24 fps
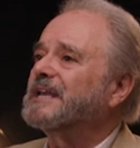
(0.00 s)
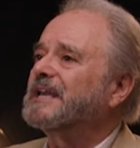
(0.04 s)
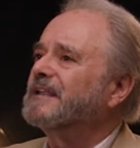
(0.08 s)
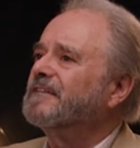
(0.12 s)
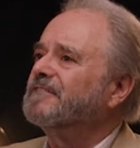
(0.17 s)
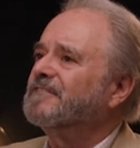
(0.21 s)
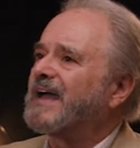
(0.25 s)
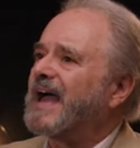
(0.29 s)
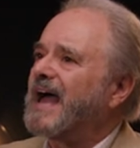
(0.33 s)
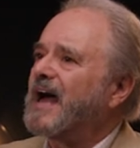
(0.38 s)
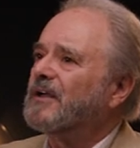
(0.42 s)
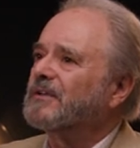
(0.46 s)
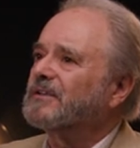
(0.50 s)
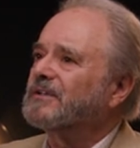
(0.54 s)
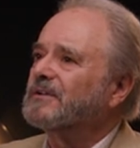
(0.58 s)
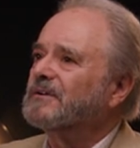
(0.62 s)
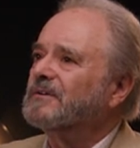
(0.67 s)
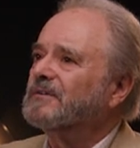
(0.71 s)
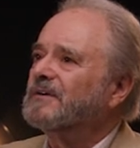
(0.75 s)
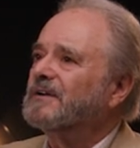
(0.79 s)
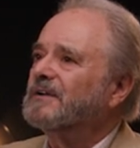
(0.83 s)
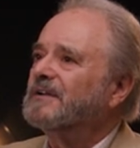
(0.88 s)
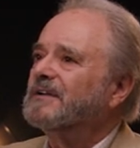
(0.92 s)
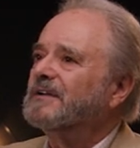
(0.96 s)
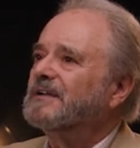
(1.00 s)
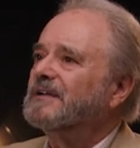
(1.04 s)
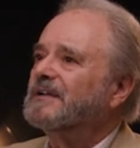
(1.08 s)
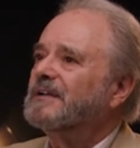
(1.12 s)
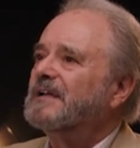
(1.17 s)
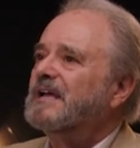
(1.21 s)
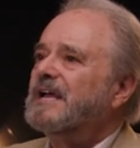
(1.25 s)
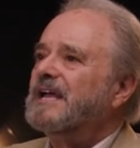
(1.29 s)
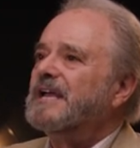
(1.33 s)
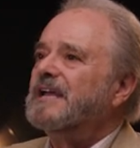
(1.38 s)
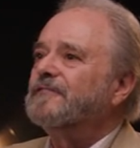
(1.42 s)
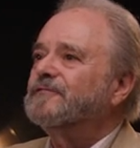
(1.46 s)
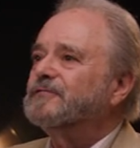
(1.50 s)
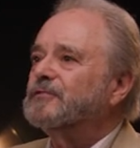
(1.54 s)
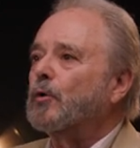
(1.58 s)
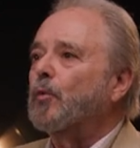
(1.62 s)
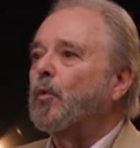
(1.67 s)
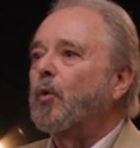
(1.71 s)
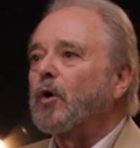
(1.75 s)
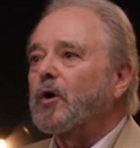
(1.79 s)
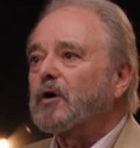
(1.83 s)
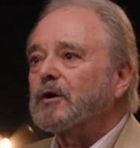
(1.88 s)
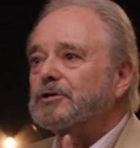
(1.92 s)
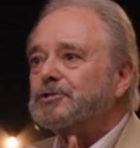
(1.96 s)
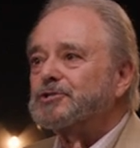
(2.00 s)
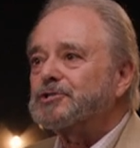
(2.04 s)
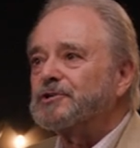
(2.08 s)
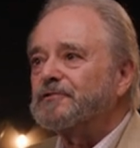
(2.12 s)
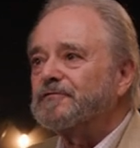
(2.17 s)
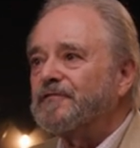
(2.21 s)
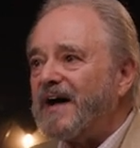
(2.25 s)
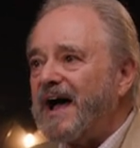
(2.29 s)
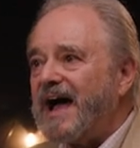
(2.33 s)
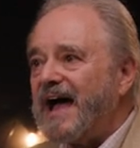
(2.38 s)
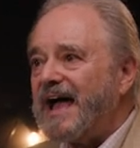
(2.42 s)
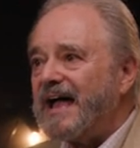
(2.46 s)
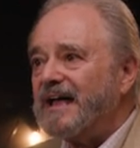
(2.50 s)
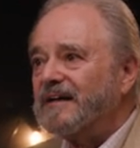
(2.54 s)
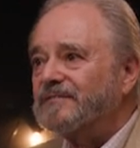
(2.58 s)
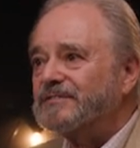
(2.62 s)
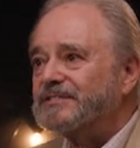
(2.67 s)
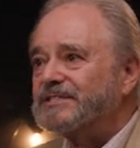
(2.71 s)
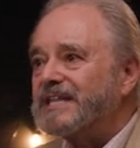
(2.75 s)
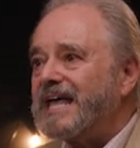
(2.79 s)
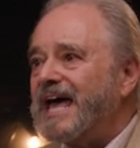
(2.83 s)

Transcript: any value. If the work survives,